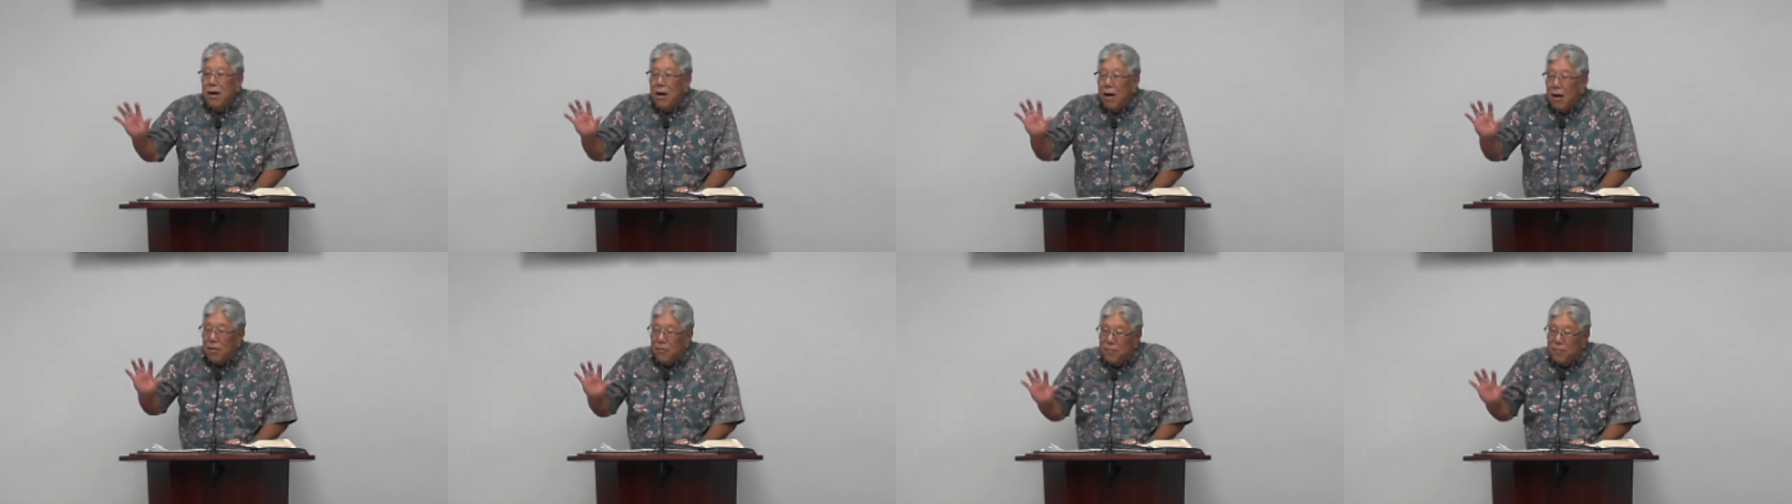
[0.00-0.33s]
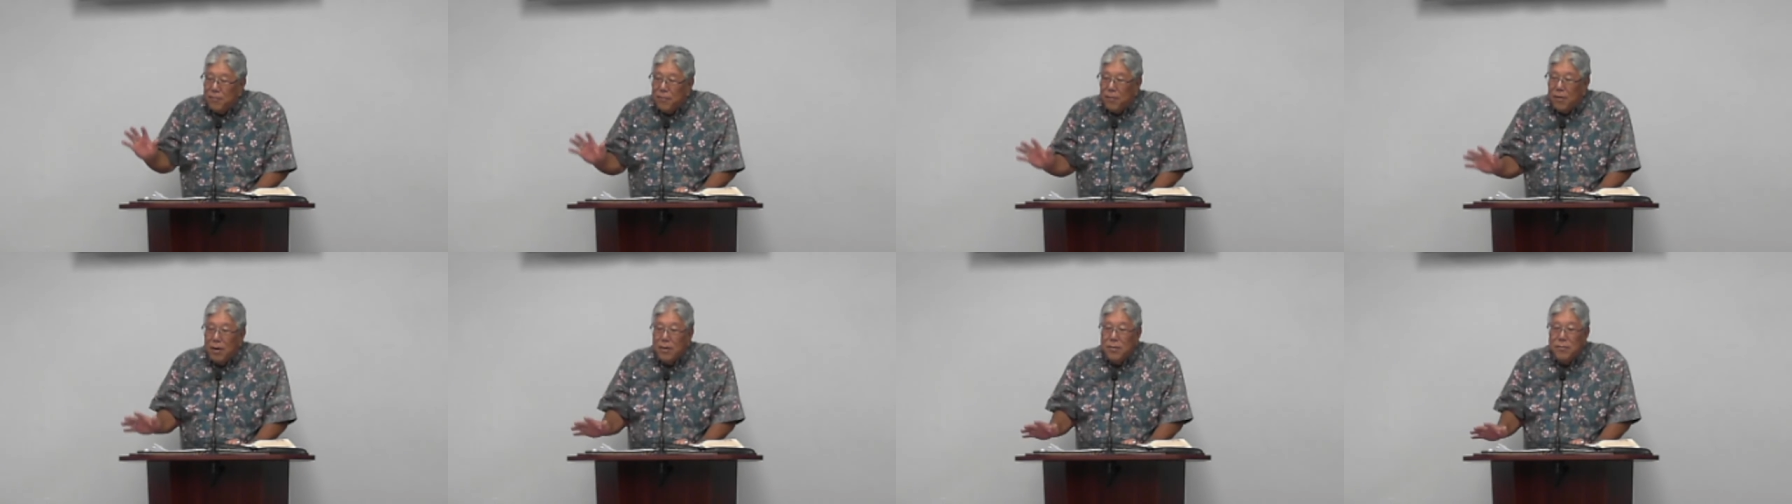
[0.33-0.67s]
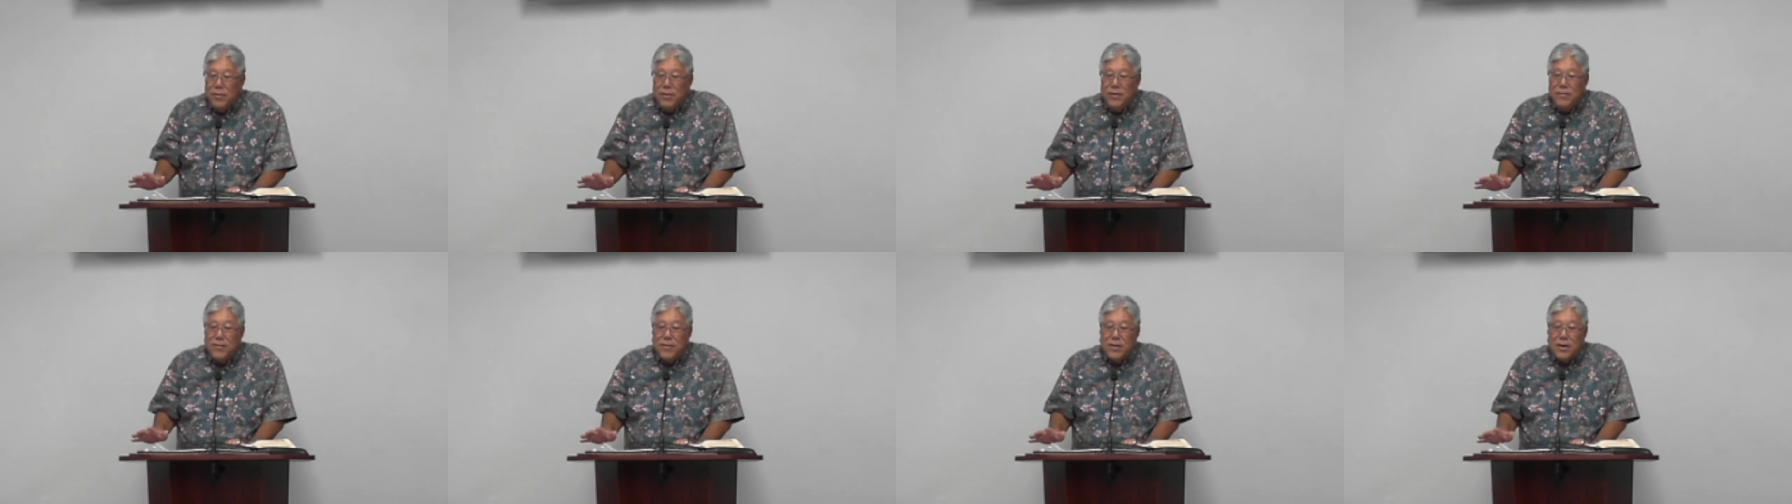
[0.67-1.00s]
how far
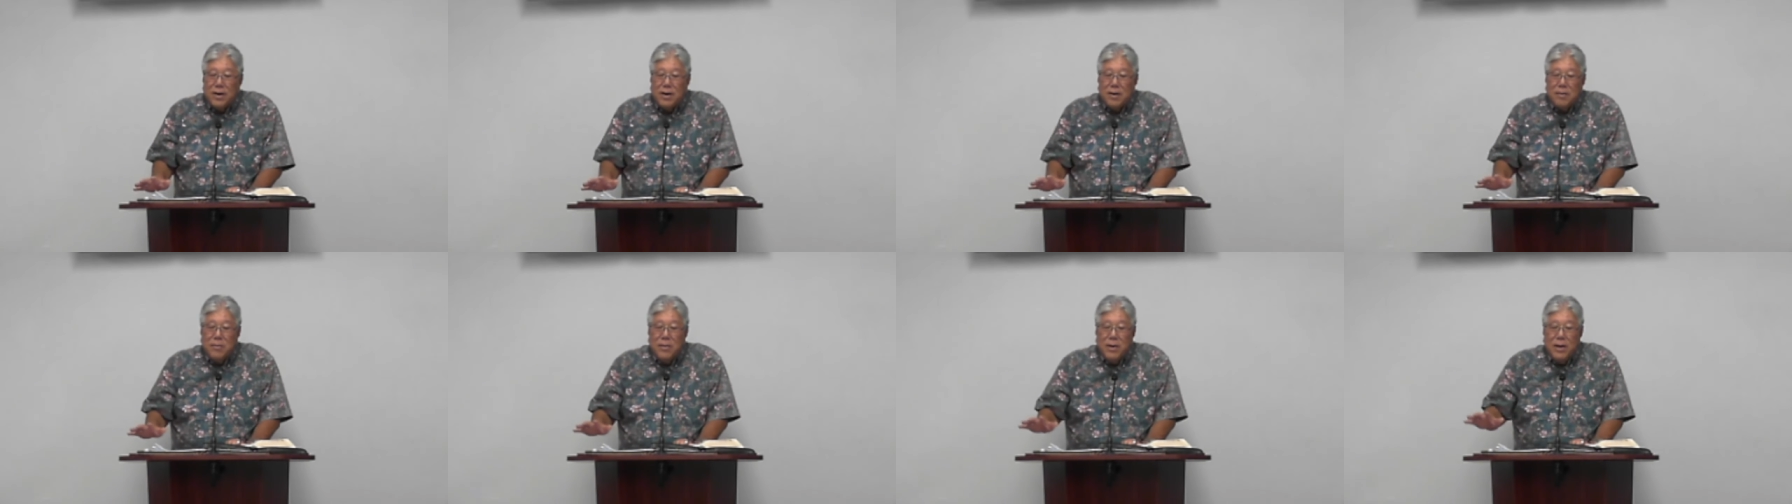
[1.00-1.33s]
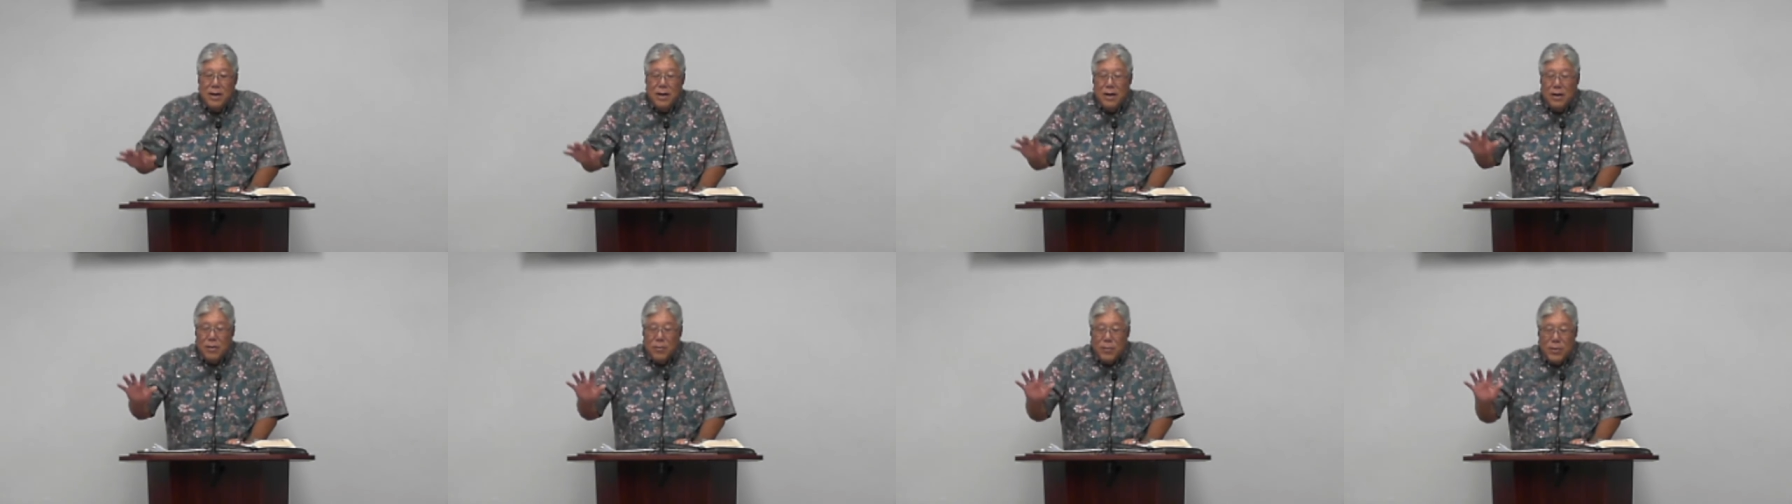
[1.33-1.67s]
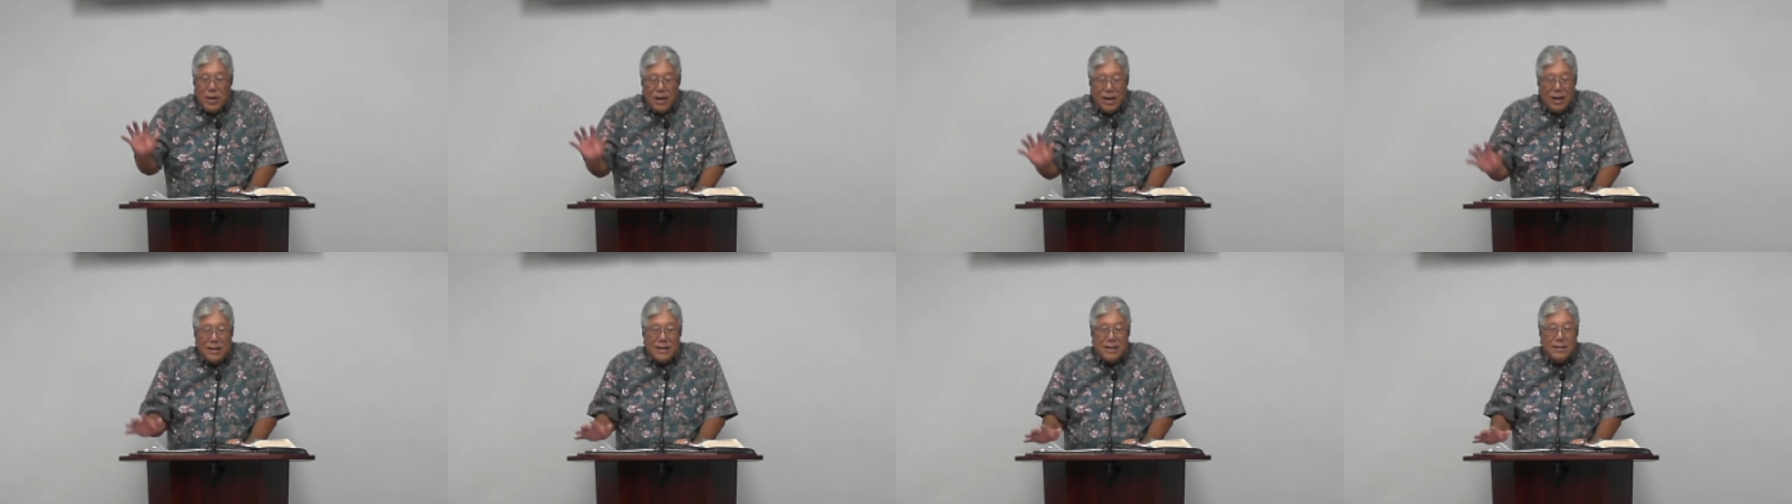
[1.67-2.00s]
we've come,
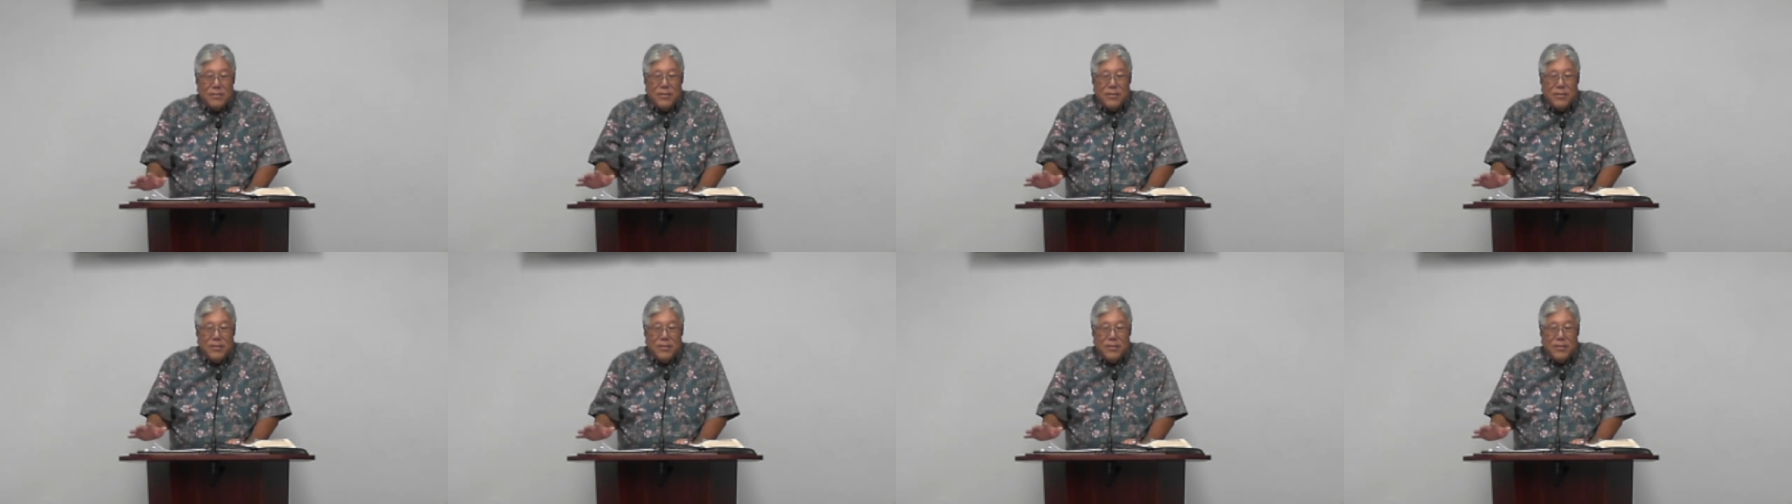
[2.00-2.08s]
we're not,